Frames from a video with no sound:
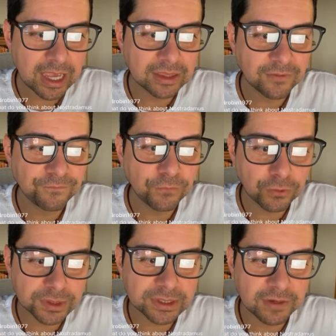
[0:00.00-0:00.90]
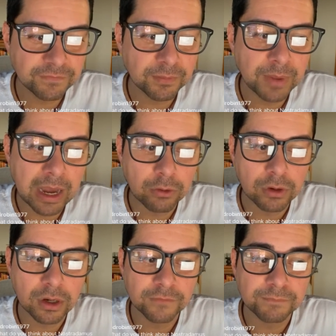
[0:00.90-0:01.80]
and the force of the
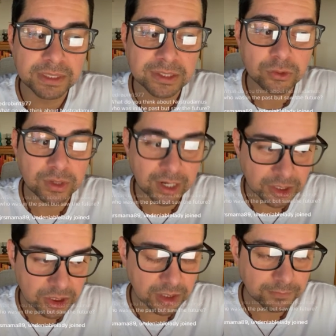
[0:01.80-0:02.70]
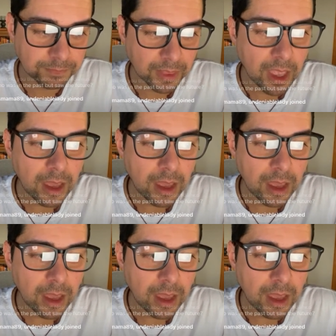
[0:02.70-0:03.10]
power of miscreation.